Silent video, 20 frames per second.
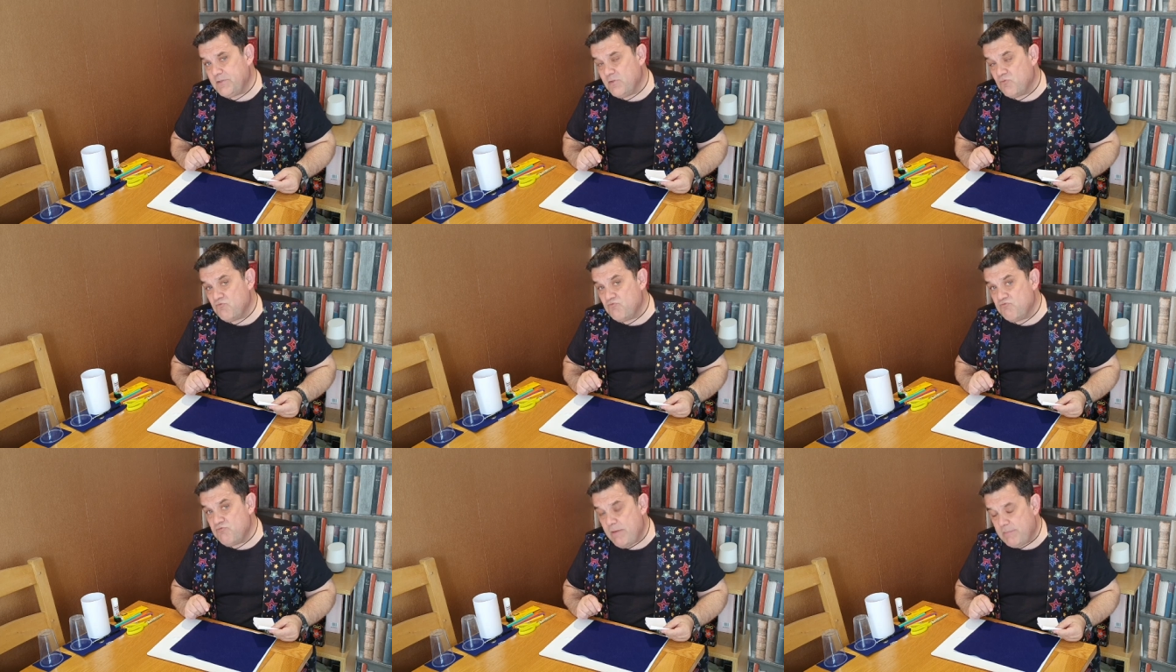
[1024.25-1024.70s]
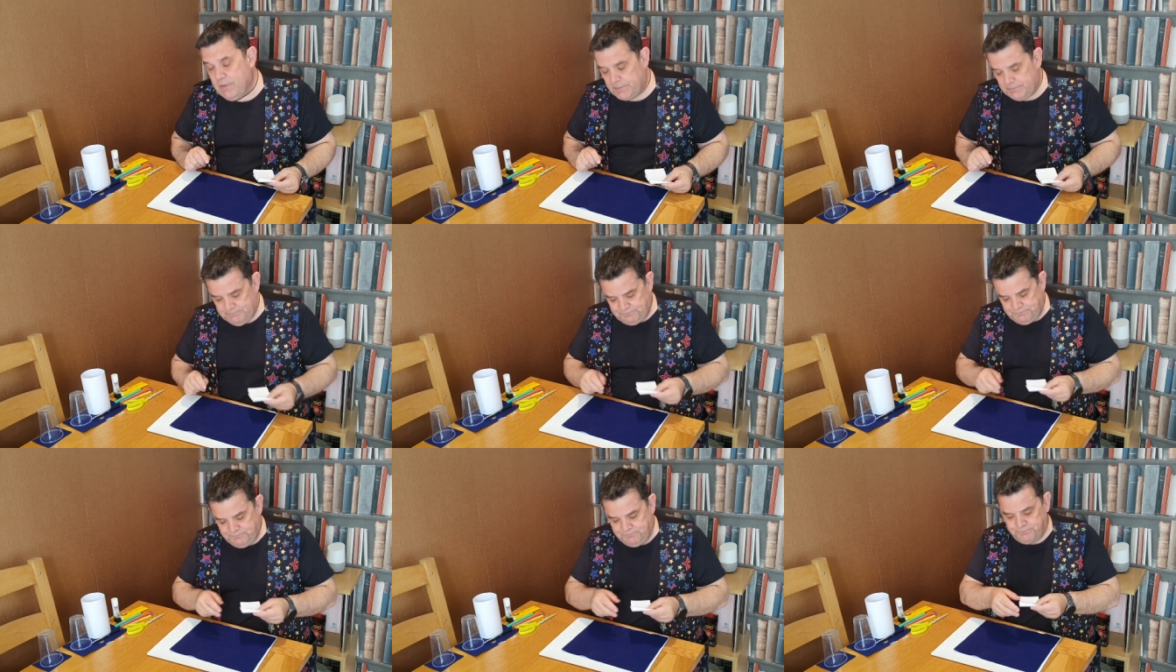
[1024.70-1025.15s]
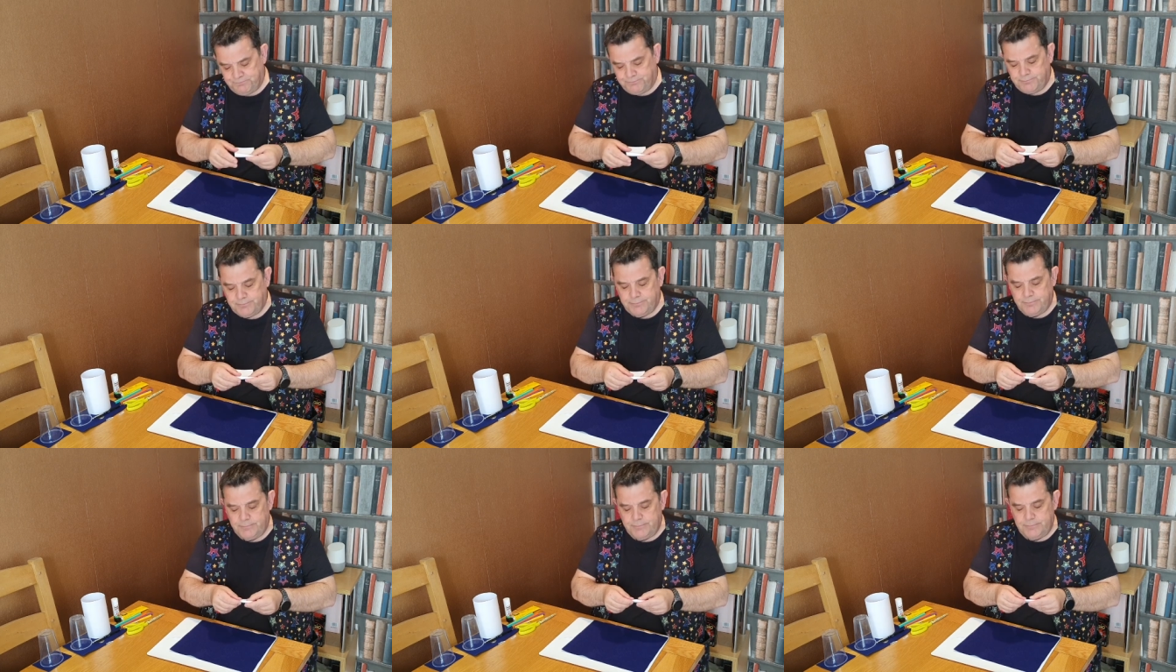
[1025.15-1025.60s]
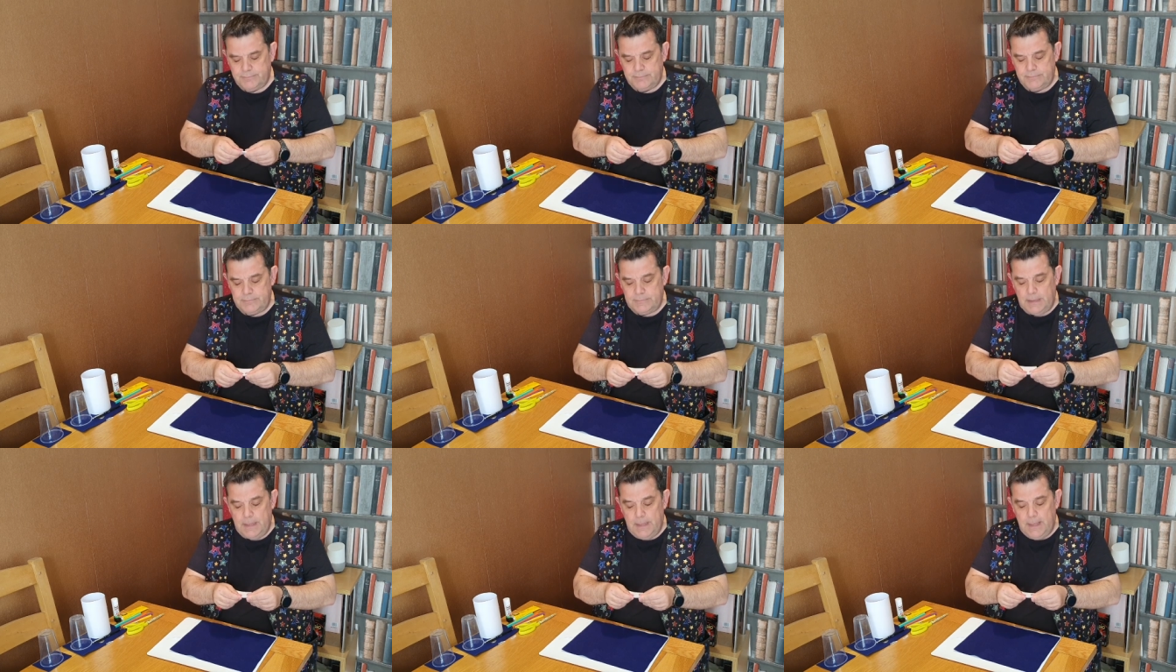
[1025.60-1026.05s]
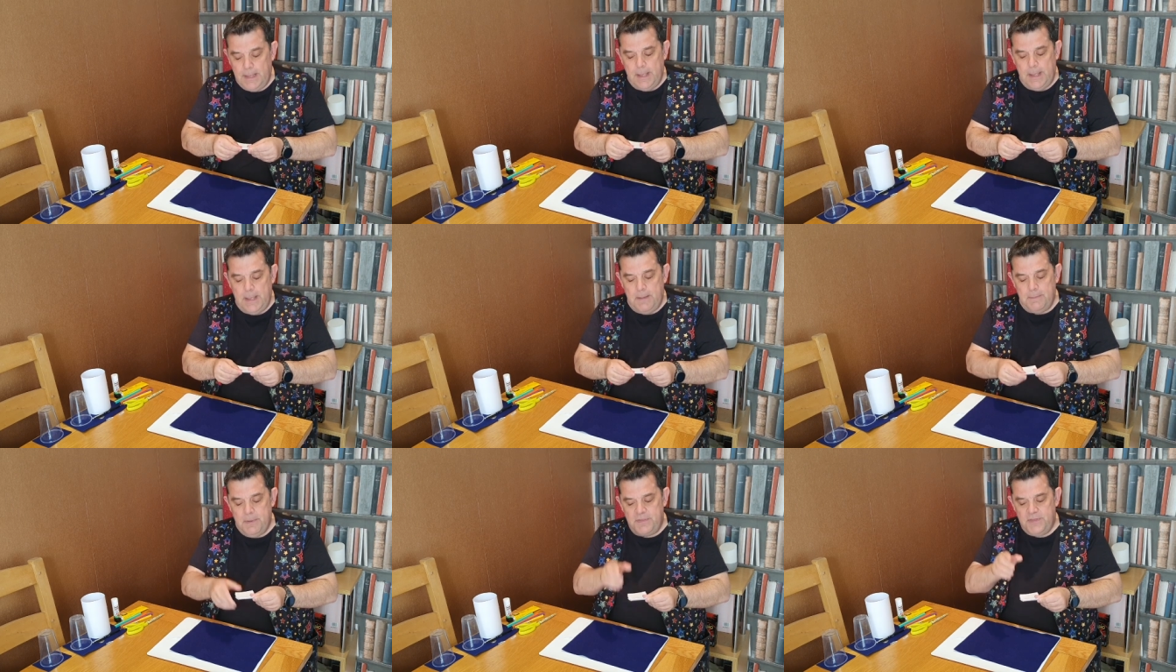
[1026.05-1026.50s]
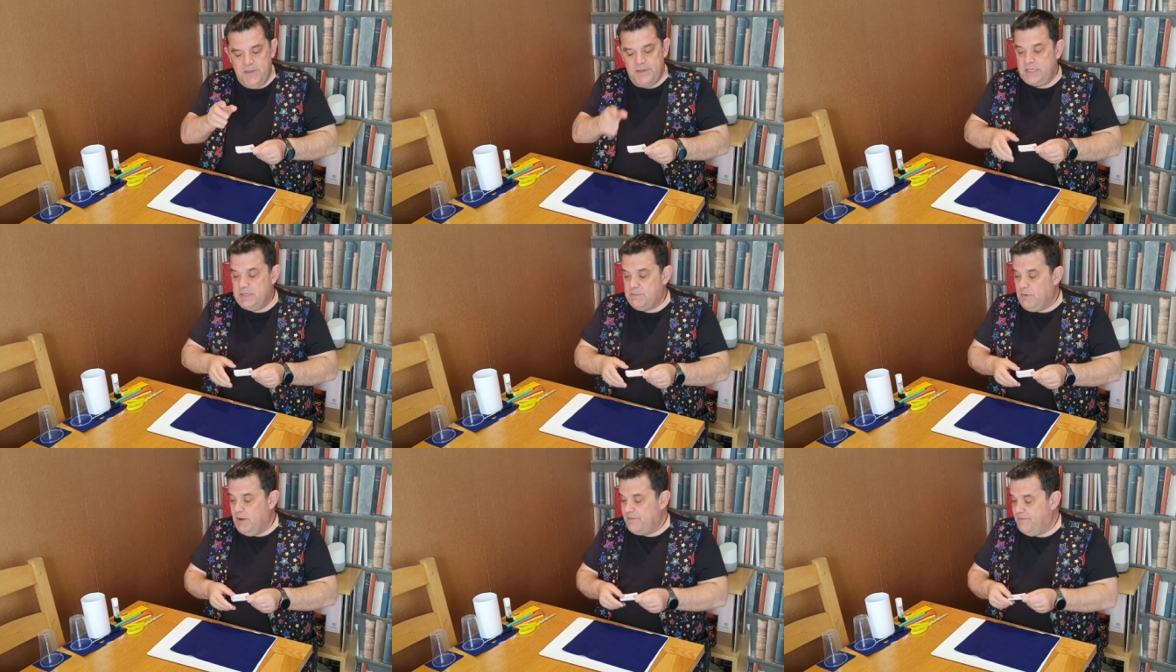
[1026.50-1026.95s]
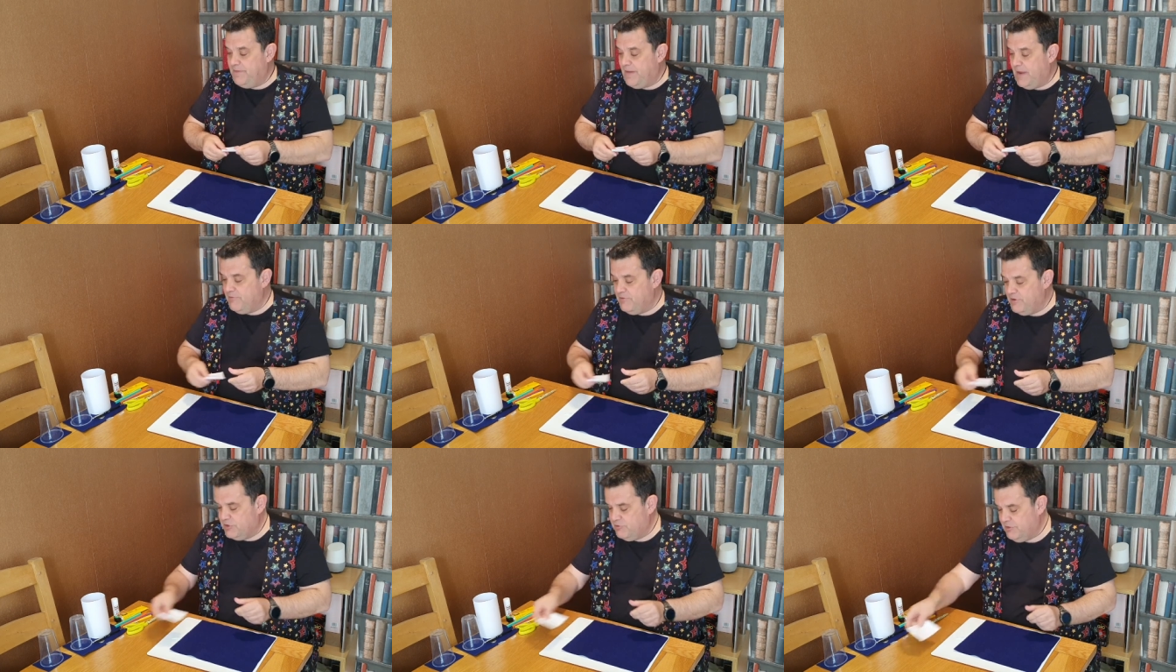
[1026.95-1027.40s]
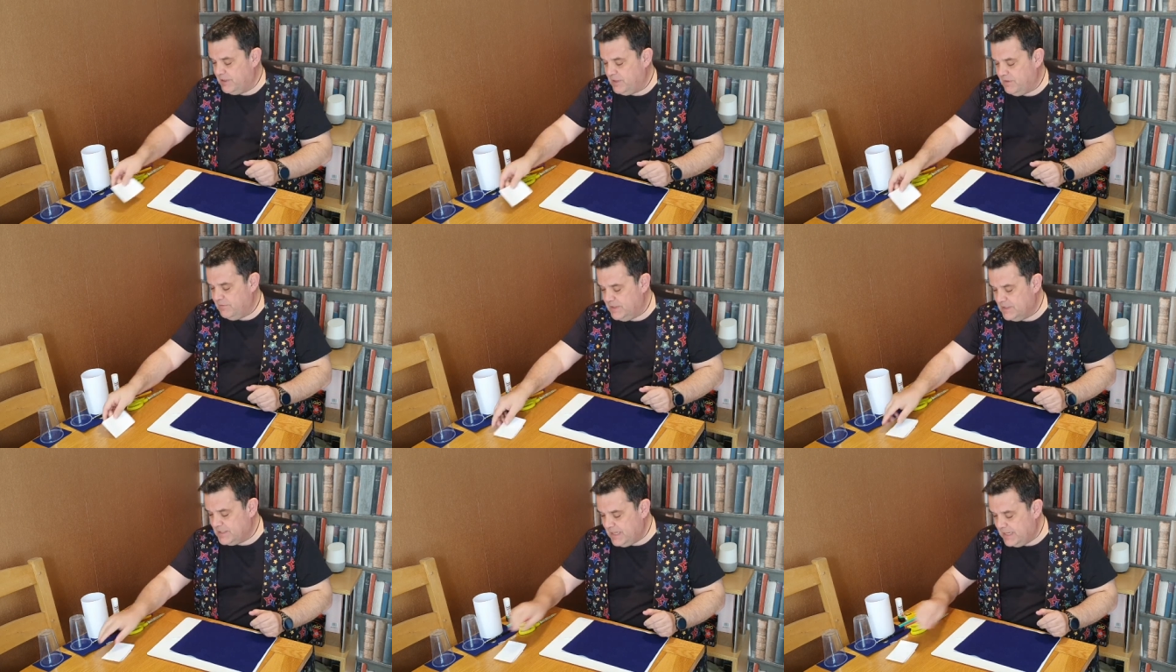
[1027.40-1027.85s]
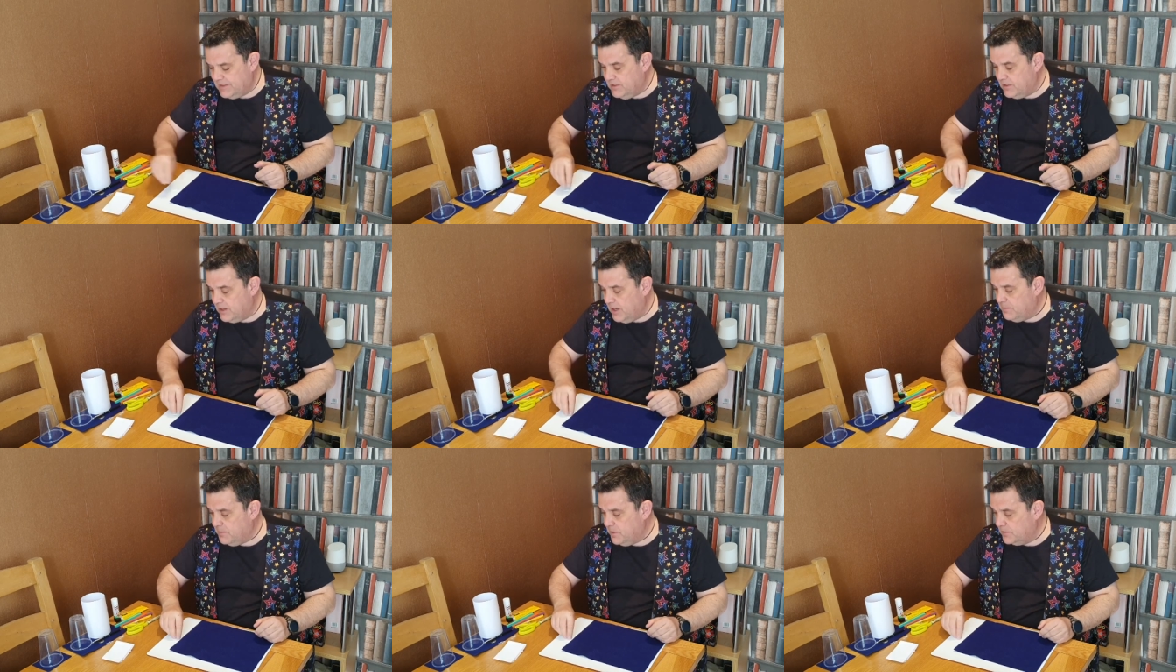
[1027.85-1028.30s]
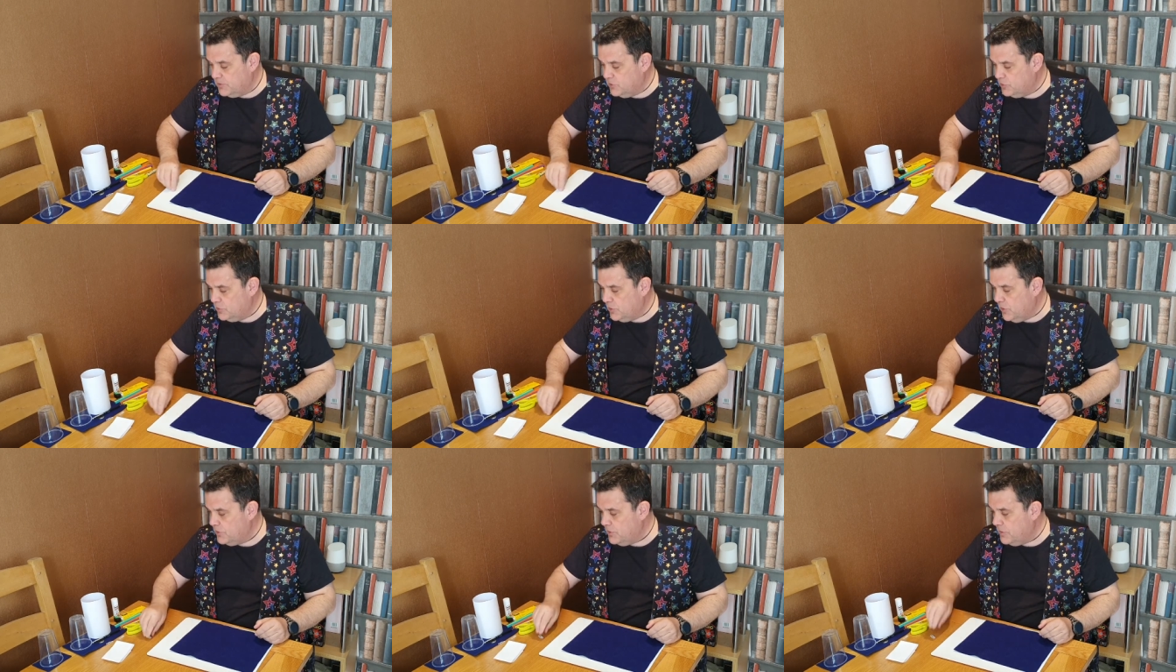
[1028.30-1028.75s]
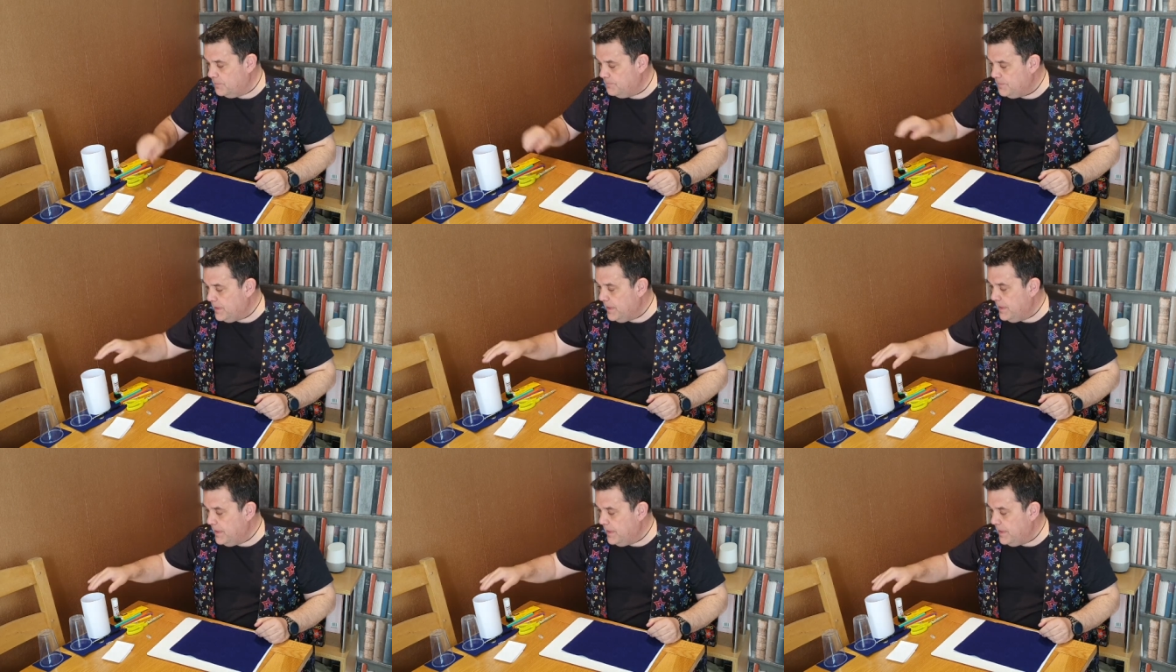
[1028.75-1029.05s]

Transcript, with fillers: of ribbon. But this is my favourite trick of the day that I'm going to show you.